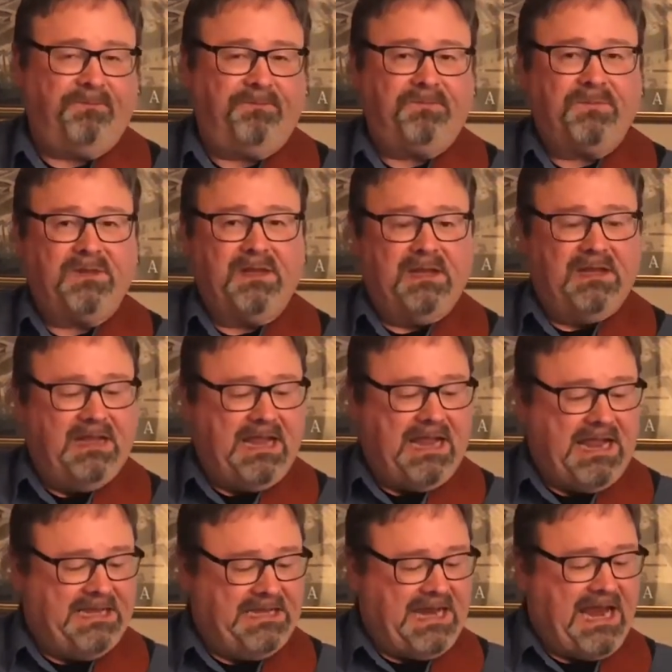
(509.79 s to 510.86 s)

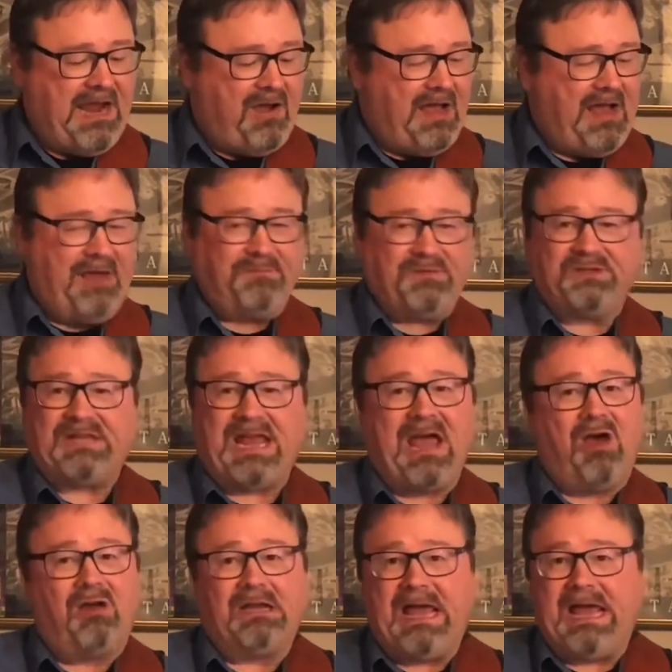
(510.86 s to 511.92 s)
and now I'm just
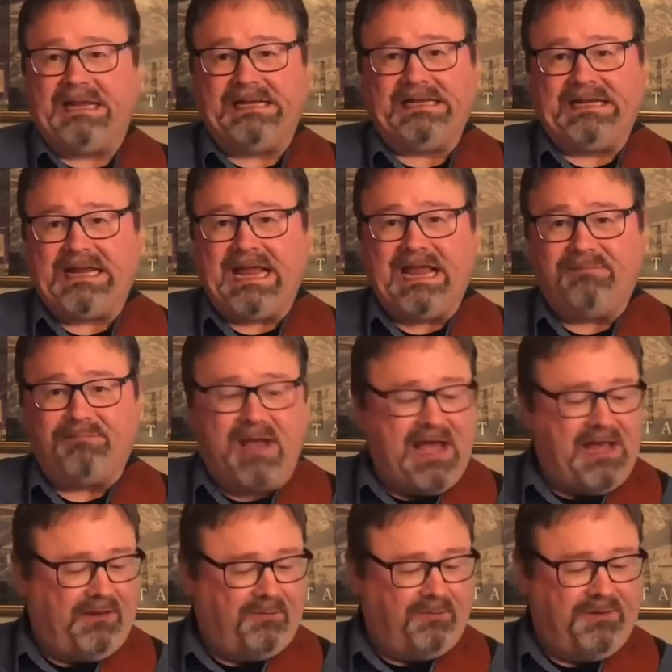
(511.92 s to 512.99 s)
outlining the A
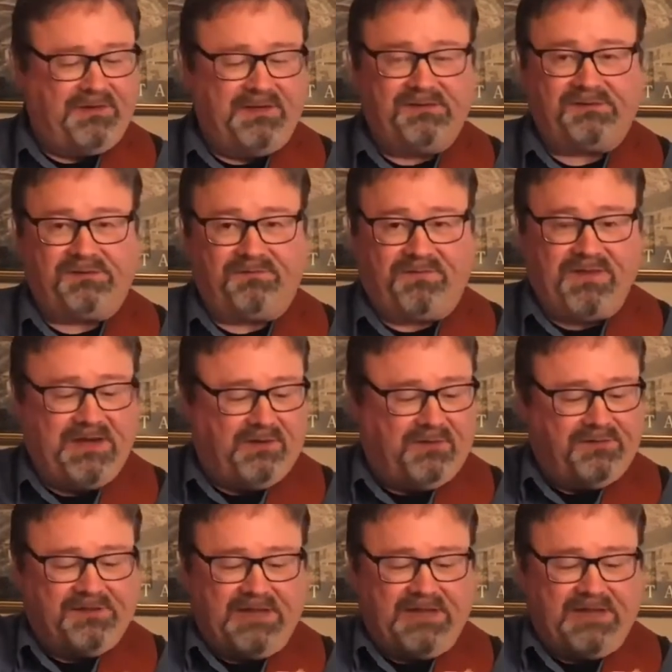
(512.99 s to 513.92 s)
minor with these fingers.